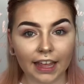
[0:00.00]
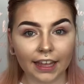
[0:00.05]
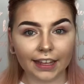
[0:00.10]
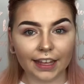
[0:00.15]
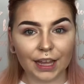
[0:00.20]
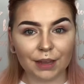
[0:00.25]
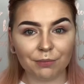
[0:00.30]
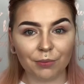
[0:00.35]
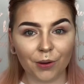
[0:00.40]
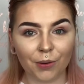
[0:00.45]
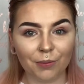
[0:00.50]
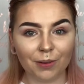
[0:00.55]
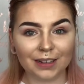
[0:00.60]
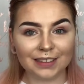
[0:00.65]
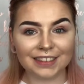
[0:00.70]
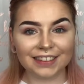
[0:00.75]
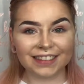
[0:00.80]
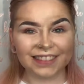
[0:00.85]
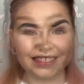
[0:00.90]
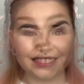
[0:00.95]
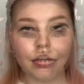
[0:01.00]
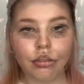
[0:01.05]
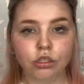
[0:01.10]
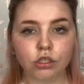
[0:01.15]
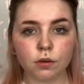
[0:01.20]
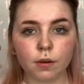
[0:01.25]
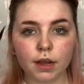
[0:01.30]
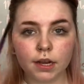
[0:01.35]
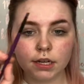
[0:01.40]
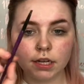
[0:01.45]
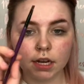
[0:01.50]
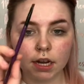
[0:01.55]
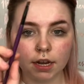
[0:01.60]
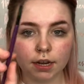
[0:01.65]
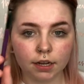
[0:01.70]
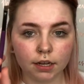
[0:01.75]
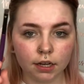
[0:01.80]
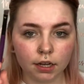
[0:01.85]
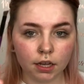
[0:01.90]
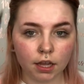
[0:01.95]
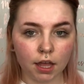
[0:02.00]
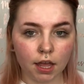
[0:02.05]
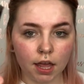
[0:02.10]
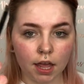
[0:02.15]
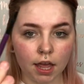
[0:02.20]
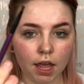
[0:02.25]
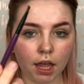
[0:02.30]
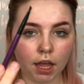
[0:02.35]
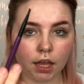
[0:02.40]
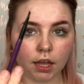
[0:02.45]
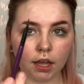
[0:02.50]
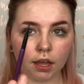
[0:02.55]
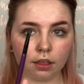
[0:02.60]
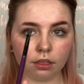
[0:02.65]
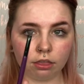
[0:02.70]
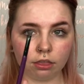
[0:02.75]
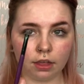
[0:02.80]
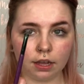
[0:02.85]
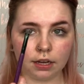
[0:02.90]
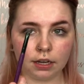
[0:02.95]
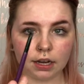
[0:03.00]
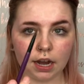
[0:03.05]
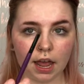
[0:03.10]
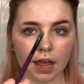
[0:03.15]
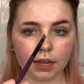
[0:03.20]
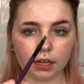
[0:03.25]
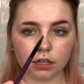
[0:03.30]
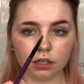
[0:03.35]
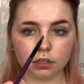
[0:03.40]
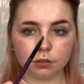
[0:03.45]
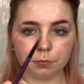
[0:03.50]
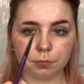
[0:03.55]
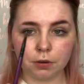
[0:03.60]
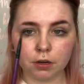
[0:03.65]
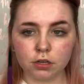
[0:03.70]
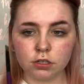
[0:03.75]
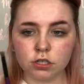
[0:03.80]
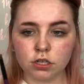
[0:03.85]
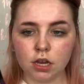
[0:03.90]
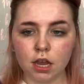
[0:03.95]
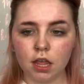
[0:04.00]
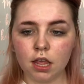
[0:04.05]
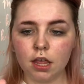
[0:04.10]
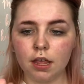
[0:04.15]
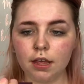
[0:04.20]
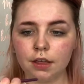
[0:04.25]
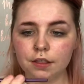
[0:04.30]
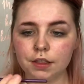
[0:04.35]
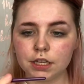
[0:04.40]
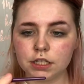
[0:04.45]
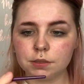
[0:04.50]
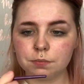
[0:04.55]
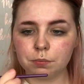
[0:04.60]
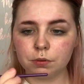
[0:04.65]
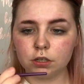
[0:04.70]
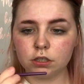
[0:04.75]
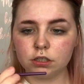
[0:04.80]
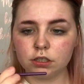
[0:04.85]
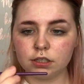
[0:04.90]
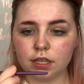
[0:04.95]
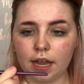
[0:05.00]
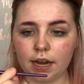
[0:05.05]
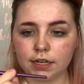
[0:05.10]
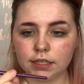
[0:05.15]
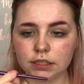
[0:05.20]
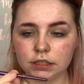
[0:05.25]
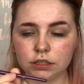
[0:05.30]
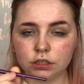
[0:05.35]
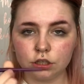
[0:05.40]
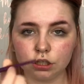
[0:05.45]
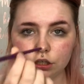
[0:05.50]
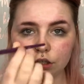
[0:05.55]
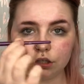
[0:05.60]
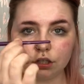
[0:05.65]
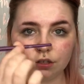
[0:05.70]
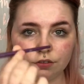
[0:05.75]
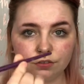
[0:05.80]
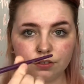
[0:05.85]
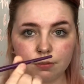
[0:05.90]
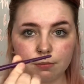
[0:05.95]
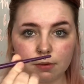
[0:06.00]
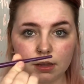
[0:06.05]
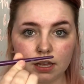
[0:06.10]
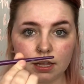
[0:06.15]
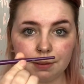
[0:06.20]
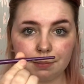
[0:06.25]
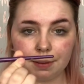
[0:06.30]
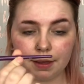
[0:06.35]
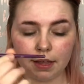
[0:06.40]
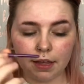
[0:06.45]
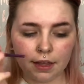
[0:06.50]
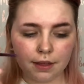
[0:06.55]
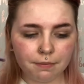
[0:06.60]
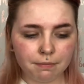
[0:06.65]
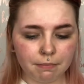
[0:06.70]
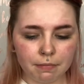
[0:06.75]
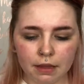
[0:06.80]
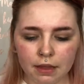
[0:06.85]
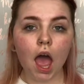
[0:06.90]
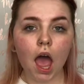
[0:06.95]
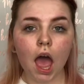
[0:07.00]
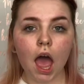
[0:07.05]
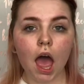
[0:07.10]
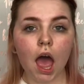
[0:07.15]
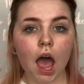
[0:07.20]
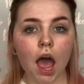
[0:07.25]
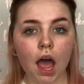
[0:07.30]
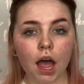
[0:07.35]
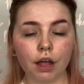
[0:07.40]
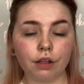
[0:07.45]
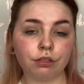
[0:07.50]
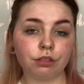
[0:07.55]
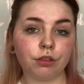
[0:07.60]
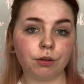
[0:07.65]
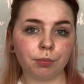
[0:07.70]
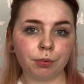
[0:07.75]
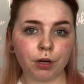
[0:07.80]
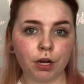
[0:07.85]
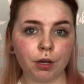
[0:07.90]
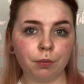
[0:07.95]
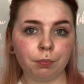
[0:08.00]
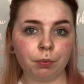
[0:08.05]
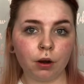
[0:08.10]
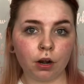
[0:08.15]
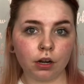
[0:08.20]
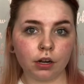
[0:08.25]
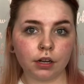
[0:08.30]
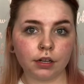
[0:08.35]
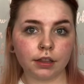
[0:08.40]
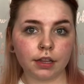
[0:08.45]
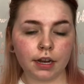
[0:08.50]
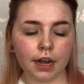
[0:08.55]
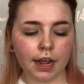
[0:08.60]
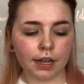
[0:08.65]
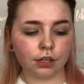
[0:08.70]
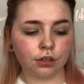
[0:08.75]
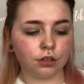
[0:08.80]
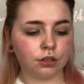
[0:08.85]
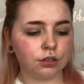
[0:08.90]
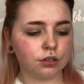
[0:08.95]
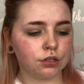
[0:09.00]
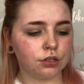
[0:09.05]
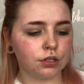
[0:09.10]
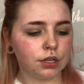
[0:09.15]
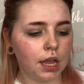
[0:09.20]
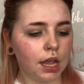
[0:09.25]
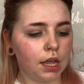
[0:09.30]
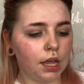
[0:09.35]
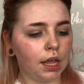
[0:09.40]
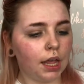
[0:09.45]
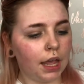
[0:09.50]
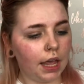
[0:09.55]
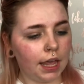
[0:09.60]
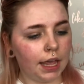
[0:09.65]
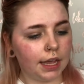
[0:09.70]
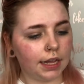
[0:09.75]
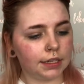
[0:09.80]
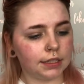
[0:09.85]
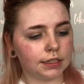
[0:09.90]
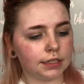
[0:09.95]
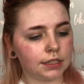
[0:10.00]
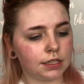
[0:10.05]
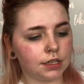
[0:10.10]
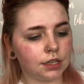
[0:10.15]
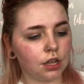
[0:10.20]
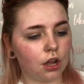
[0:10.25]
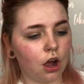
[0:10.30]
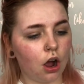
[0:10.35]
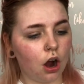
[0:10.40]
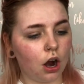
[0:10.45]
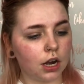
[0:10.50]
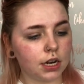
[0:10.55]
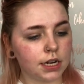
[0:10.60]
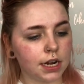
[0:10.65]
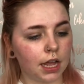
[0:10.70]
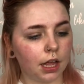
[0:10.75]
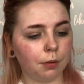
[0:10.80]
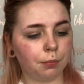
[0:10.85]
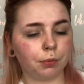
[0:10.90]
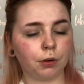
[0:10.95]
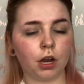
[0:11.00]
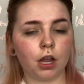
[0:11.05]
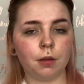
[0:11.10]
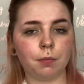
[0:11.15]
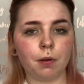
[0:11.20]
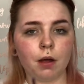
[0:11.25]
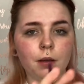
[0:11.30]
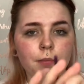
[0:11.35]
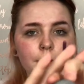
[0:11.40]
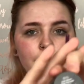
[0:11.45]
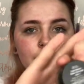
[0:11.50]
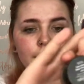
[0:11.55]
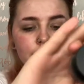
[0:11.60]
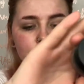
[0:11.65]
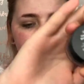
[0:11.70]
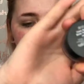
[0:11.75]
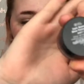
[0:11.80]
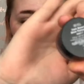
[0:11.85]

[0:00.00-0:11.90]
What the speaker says: keep on watching. So I take a thin angled brush. This brush is actually just from eBay. And the brow product that I use is the Ardell Brow Pomade